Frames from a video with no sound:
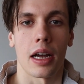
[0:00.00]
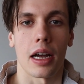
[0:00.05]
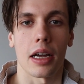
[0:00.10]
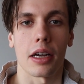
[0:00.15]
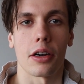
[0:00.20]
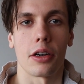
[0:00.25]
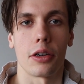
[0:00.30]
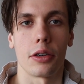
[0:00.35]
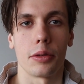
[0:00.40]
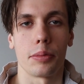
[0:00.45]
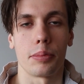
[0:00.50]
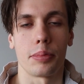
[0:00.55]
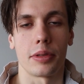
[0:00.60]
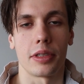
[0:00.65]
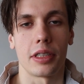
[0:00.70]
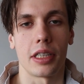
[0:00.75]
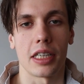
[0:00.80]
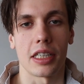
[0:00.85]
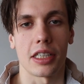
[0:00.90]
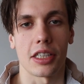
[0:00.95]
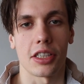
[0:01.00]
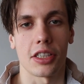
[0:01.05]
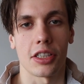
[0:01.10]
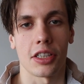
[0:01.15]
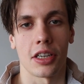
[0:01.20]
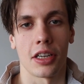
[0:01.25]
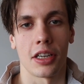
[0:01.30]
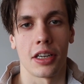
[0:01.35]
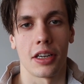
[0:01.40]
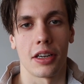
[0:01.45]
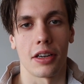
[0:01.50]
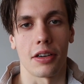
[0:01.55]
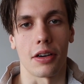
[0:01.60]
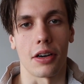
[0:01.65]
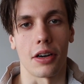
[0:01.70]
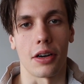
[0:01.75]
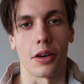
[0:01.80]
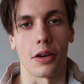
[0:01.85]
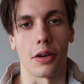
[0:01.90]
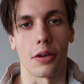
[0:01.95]
I hope this
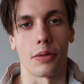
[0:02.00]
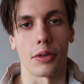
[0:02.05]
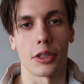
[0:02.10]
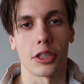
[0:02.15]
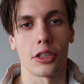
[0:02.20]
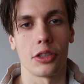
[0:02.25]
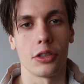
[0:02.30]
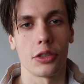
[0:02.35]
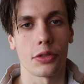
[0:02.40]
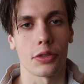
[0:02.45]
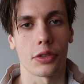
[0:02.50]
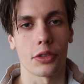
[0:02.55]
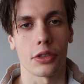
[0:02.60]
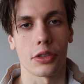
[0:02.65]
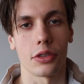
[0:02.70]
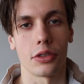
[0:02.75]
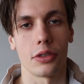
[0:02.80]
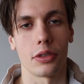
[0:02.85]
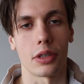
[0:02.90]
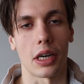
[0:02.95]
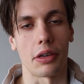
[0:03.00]
was useful to you.